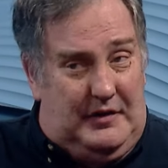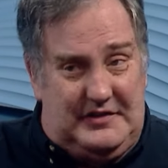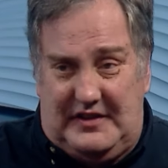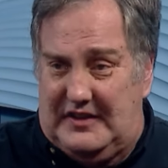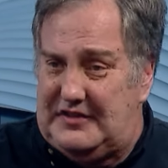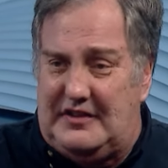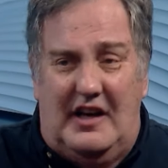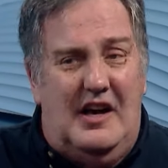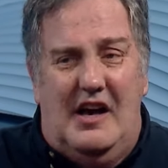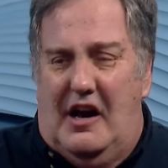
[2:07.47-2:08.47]
Is this
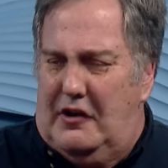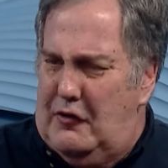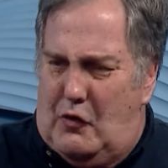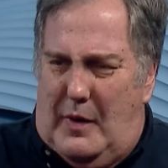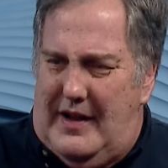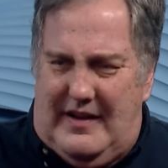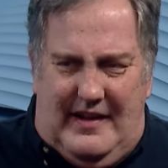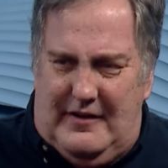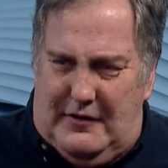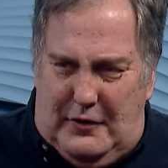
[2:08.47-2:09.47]
a good way to
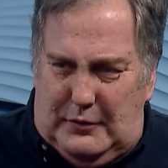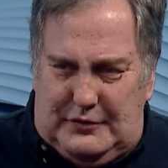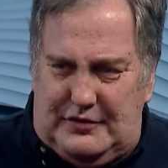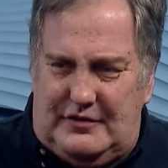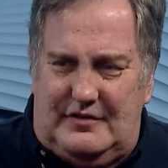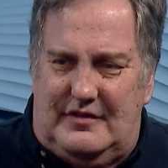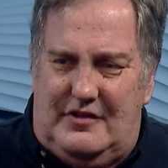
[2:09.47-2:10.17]
introduce